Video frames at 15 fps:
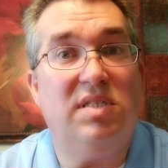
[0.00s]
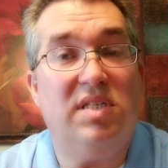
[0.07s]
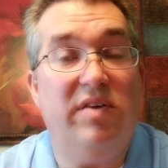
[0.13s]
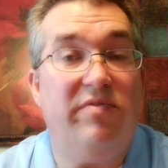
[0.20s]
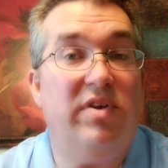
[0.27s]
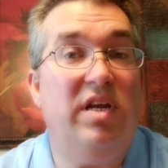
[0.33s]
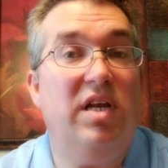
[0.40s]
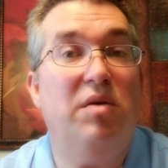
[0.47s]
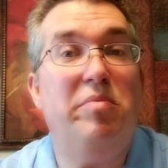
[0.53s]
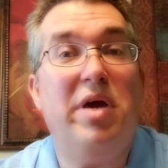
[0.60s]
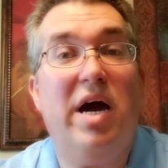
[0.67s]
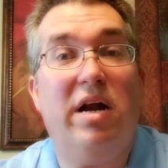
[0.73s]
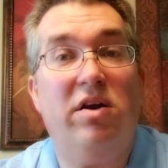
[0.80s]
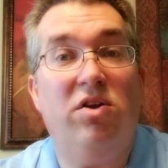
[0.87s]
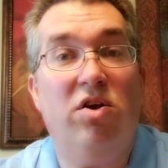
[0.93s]
see if you need to be
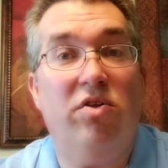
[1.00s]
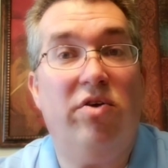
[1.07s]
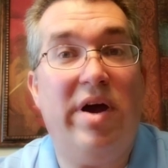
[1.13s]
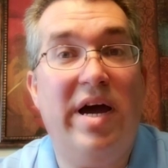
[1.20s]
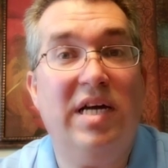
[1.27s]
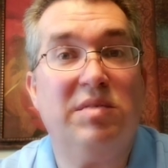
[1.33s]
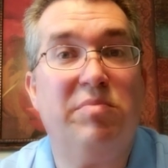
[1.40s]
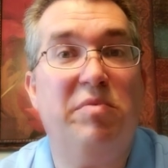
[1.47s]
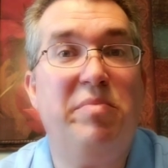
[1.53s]
on another asthma